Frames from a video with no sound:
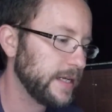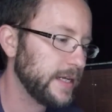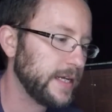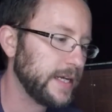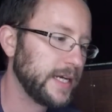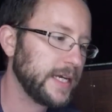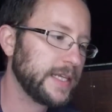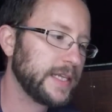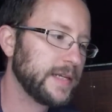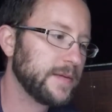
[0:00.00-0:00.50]

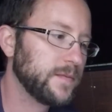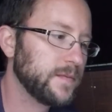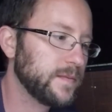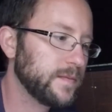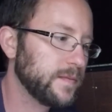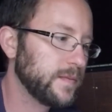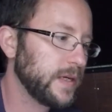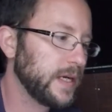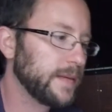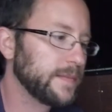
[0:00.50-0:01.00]
and then
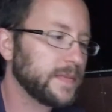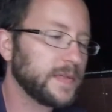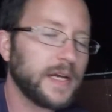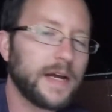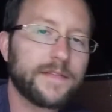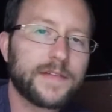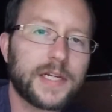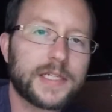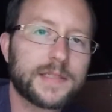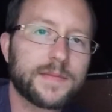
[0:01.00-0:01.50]
I've
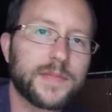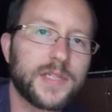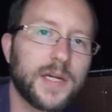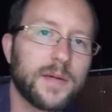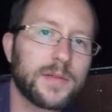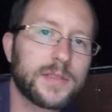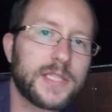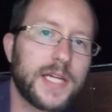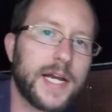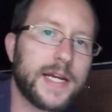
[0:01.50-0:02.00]
got some
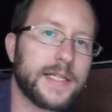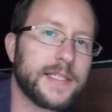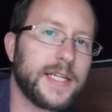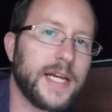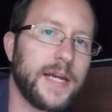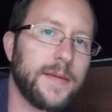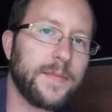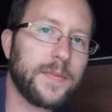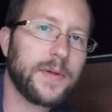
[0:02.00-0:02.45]
double-sided tape